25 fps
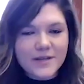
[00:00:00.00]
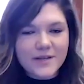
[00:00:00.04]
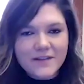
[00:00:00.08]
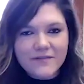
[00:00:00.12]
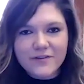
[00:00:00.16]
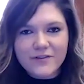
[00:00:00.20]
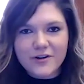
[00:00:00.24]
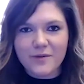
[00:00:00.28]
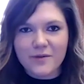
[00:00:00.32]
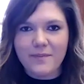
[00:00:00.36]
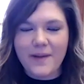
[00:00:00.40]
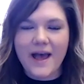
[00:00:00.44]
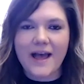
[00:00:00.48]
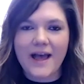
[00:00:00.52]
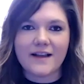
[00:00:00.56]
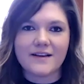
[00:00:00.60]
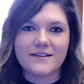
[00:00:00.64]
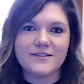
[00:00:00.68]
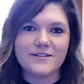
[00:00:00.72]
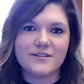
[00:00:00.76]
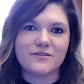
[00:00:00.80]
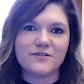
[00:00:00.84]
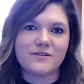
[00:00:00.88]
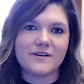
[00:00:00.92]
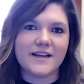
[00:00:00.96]
of your
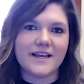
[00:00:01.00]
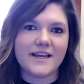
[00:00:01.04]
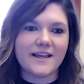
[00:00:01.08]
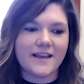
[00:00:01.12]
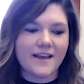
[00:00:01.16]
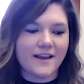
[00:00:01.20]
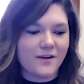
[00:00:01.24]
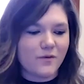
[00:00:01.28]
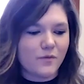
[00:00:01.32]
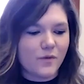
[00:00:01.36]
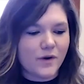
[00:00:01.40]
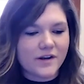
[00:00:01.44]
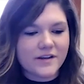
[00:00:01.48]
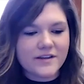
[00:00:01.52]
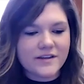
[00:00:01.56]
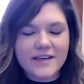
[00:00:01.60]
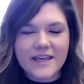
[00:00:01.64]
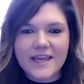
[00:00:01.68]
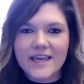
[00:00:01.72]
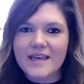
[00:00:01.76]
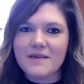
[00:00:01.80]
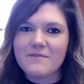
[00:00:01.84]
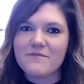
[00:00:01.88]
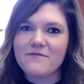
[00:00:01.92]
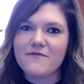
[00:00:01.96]
backstory, kind of where you
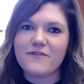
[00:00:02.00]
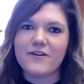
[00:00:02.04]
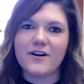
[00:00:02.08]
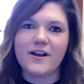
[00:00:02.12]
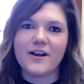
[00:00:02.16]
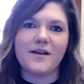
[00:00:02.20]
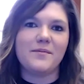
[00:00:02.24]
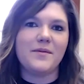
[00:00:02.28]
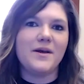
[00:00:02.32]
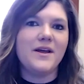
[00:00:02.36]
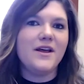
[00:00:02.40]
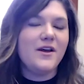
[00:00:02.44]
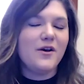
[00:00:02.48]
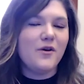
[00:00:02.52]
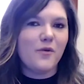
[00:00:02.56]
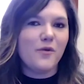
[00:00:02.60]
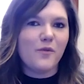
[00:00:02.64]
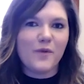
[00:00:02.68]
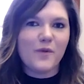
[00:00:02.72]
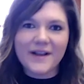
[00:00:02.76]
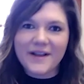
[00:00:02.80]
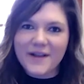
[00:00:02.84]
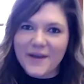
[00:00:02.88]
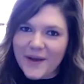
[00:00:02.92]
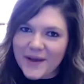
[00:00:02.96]
came from,
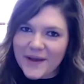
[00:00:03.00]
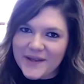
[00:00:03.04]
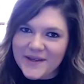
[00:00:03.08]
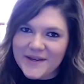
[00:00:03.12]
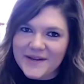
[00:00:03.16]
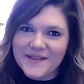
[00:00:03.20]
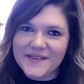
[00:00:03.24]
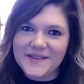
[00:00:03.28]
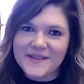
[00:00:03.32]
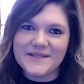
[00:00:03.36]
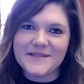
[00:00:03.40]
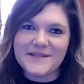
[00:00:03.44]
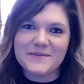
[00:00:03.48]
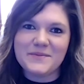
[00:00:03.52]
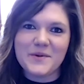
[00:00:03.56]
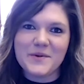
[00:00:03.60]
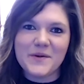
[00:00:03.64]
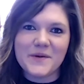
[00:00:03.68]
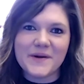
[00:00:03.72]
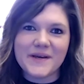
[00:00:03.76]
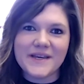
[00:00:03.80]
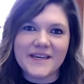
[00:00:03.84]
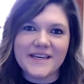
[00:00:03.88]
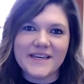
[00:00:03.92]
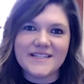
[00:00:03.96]
what got you to this
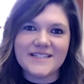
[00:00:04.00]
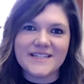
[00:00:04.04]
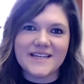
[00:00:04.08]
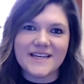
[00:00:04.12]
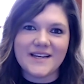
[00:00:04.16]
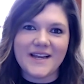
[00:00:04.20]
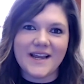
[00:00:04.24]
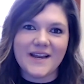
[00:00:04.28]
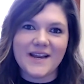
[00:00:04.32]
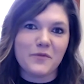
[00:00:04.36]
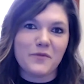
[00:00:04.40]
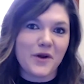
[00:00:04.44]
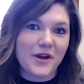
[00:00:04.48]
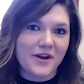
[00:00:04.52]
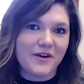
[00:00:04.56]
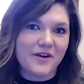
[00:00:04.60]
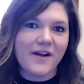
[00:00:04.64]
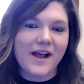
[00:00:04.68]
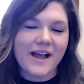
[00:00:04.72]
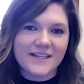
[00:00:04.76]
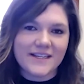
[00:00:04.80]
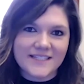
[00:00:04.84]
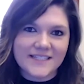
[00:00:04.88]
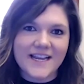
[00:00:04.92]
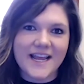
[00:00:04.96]
point, and where you're
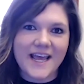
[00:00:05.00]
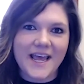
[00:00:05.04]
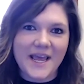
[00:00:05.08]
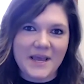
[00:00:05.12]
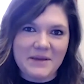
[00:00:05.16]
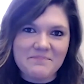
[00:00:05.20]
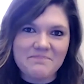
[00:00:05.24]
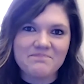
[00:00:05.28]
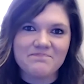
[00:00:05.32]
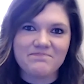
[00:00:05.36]
at today.